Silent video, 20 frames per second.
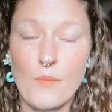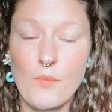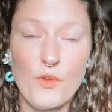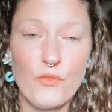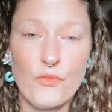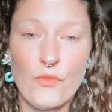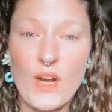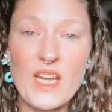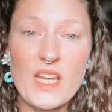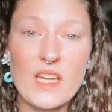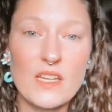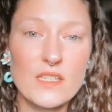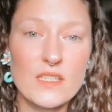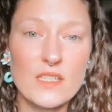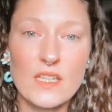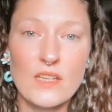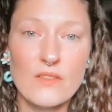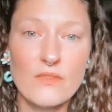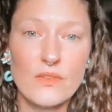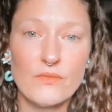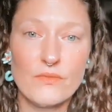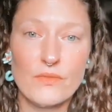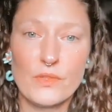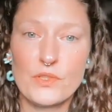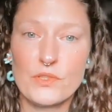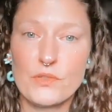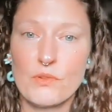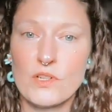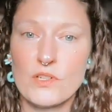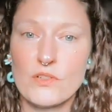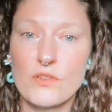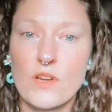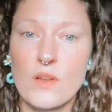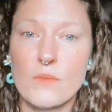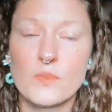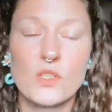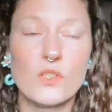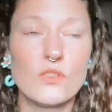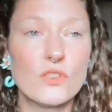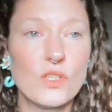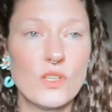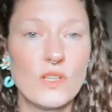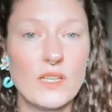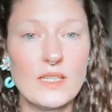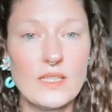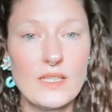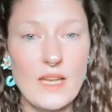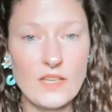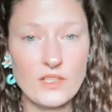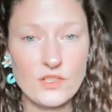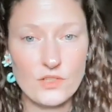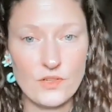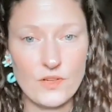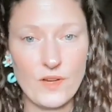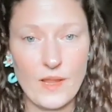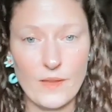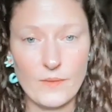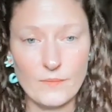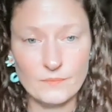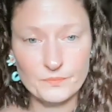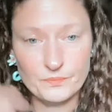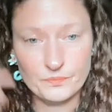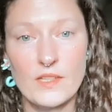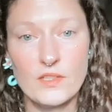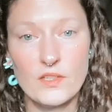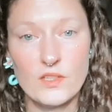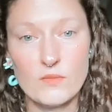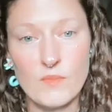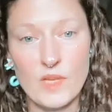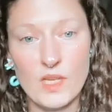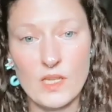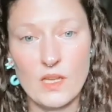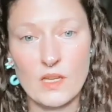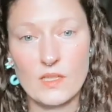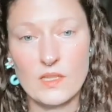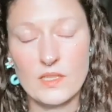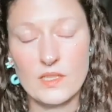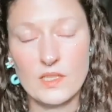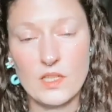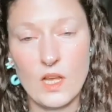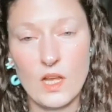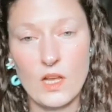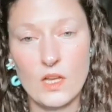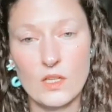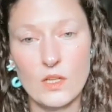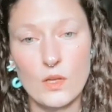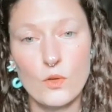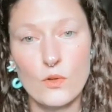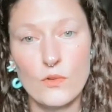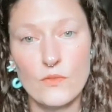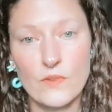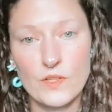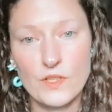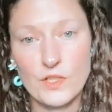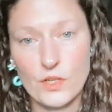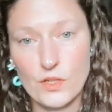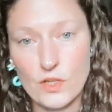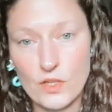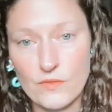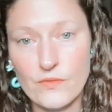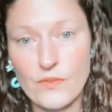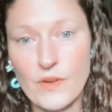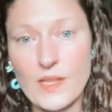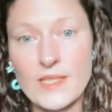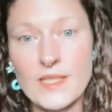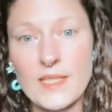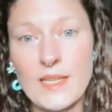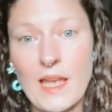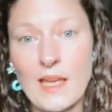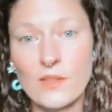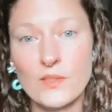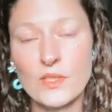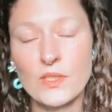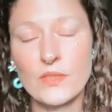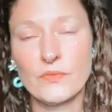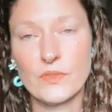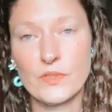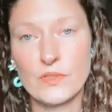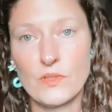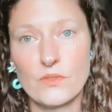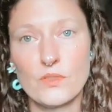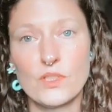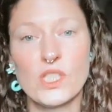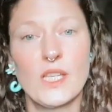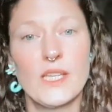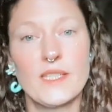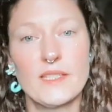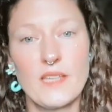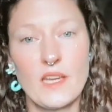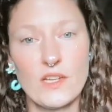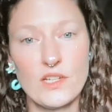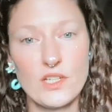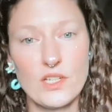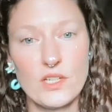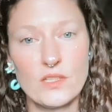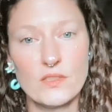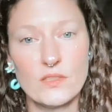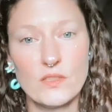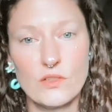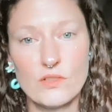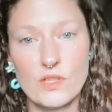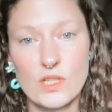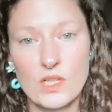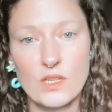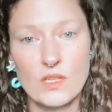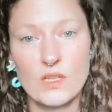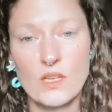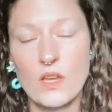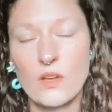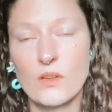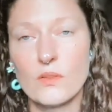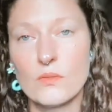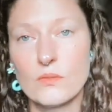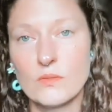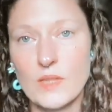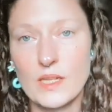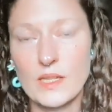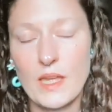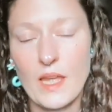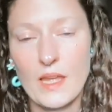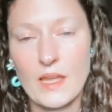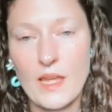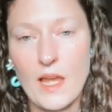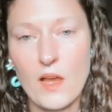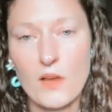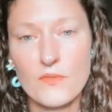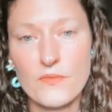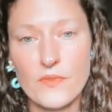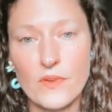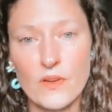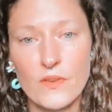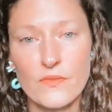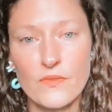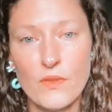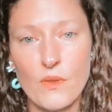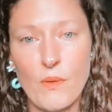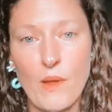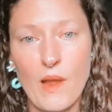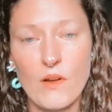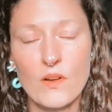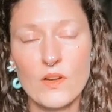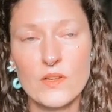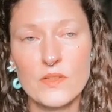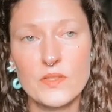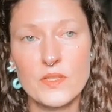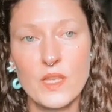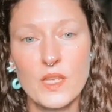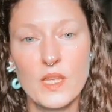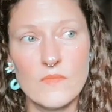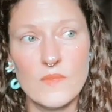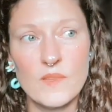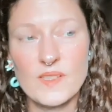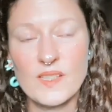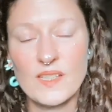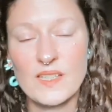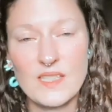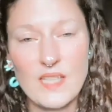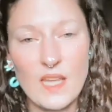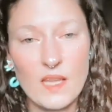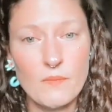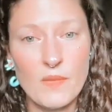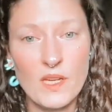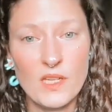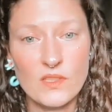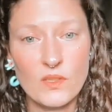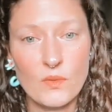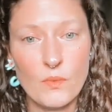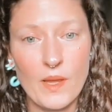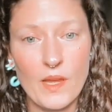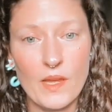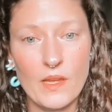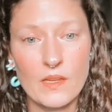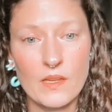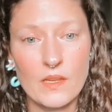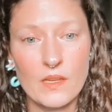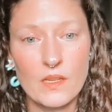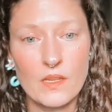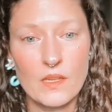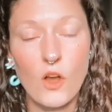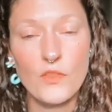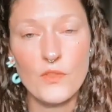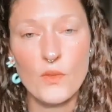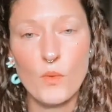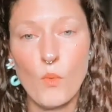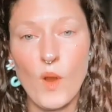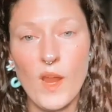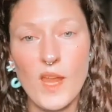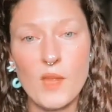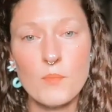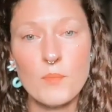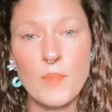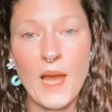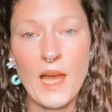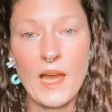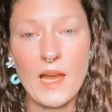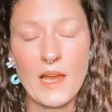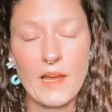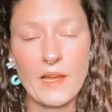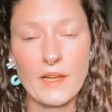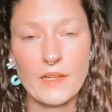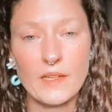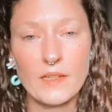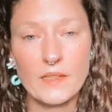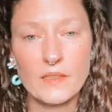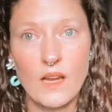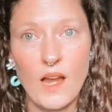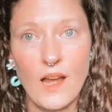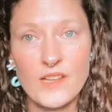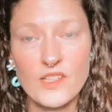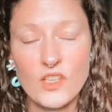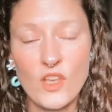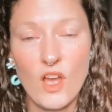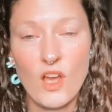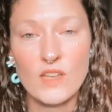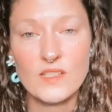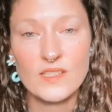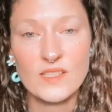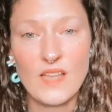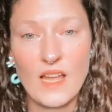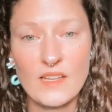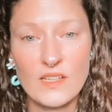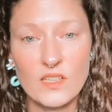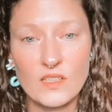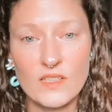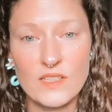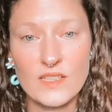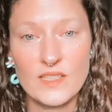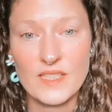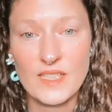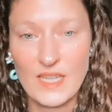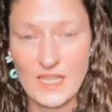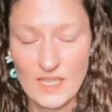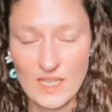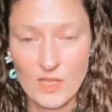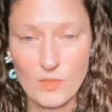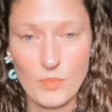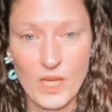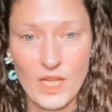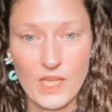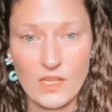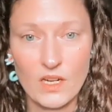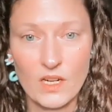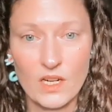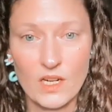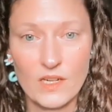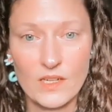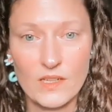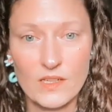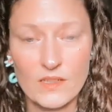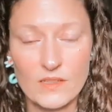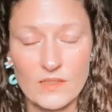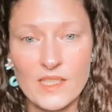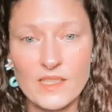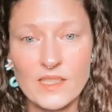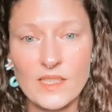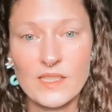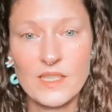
I'm afraid even for short trips. So like yesterday, I took my youngest dog over to her friend's house for socialization so she could go like hang out for a few hours. It's like 10 minutes away. On the way back, I saw a cyclist get hit by a car. And it's